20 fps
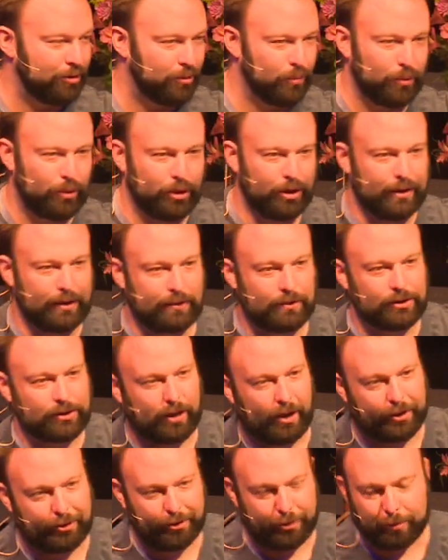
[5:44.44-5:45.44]
wood,
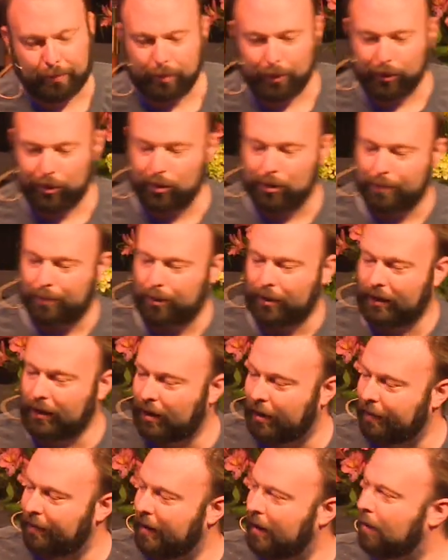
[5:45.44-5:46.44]
slaughter your bull, put it
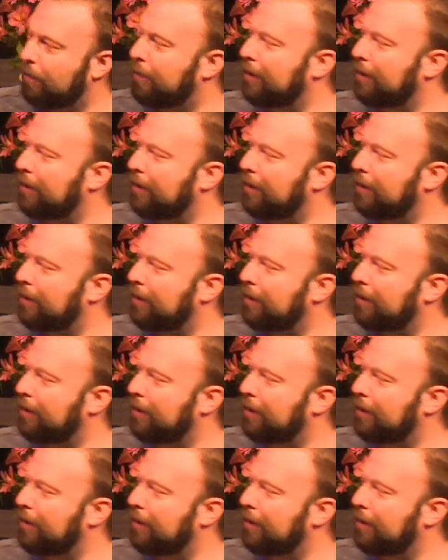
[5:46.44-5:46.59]
on there, but